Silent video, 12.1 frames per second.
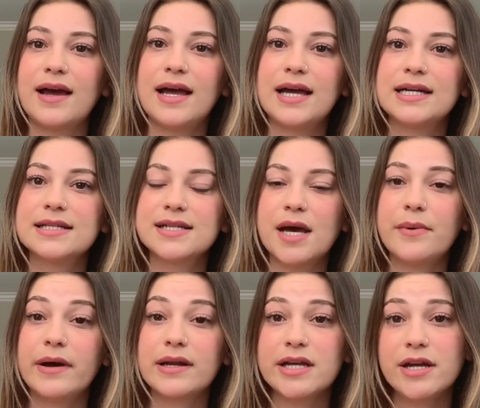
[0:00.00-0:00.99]
and
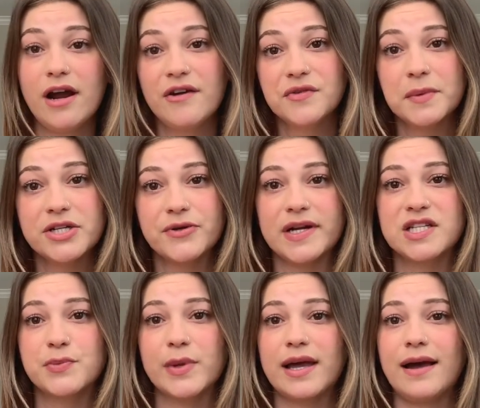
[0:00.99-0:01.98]
about a year after my
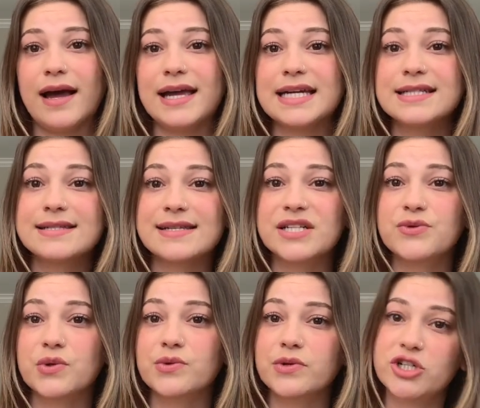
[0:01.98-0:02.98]
transplant, I hit stage
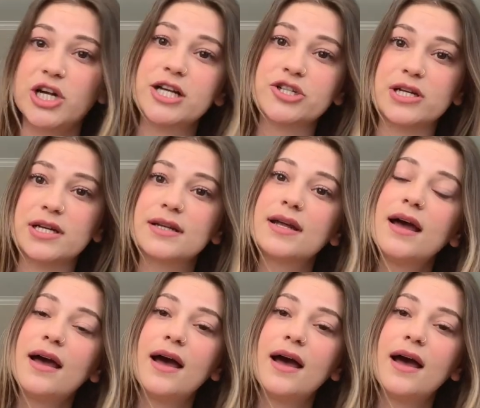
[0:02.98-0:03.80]
1 rejection.